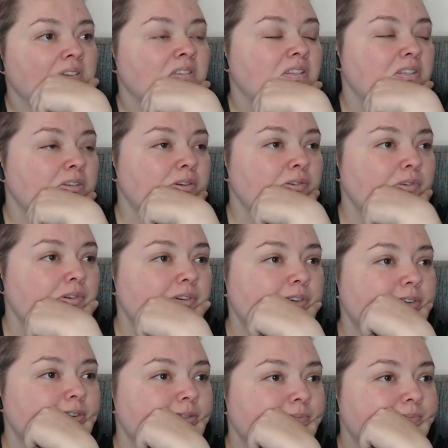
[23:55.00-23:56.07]

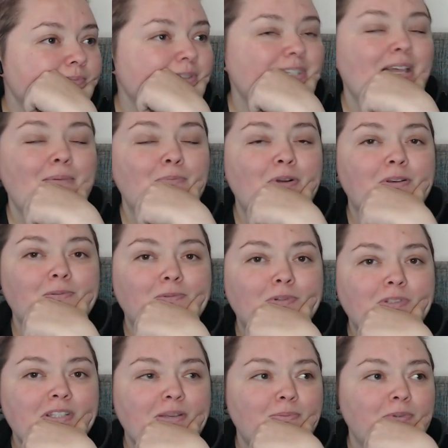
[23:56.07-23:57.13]
So, someone
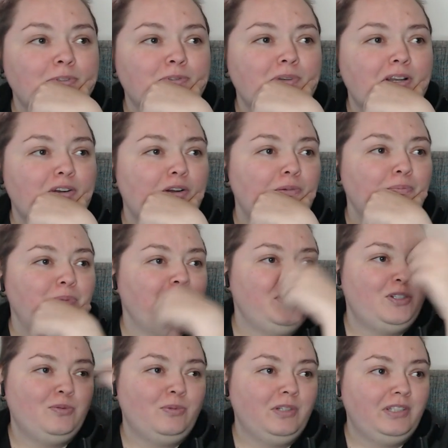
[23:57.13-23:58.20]
was able to
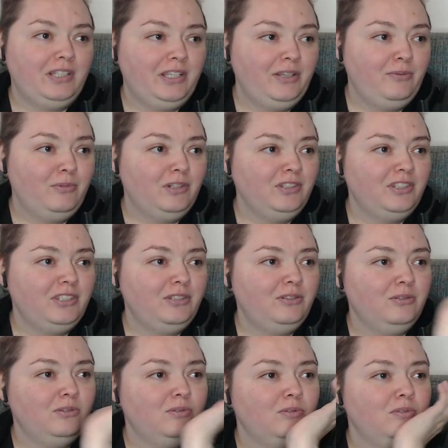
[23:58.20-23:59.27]
accomplish what he wanted to
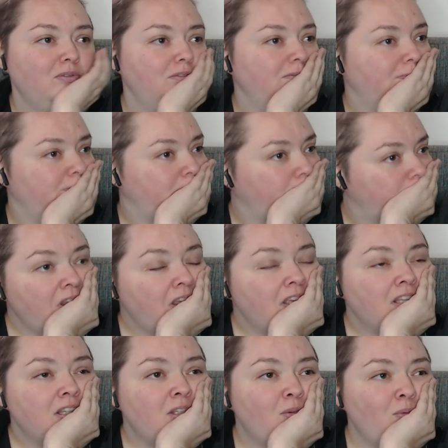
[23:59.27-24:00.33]
do.
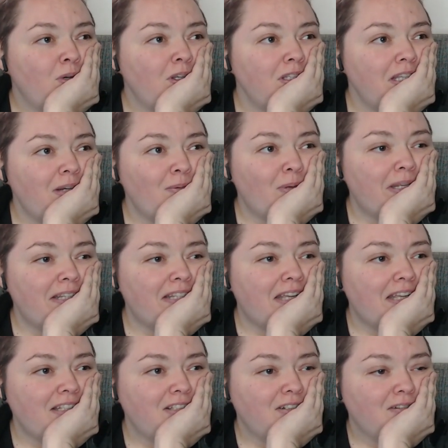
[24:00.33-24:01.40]
The water went
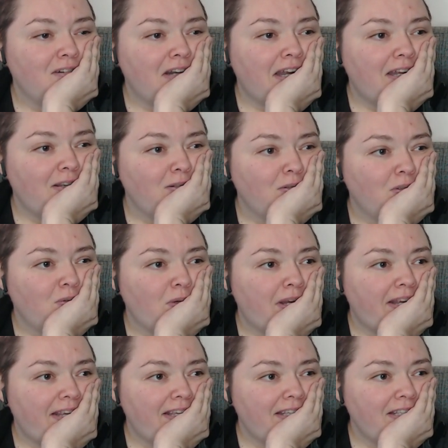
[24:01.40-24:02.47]
underground,
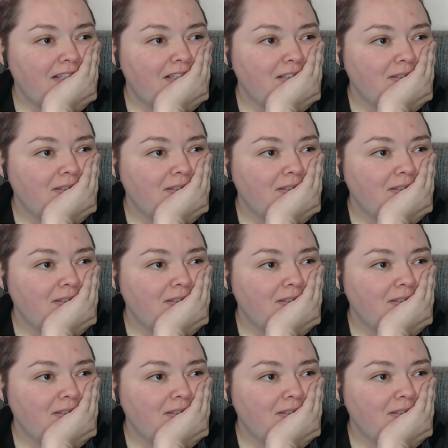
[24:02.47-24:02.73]
right?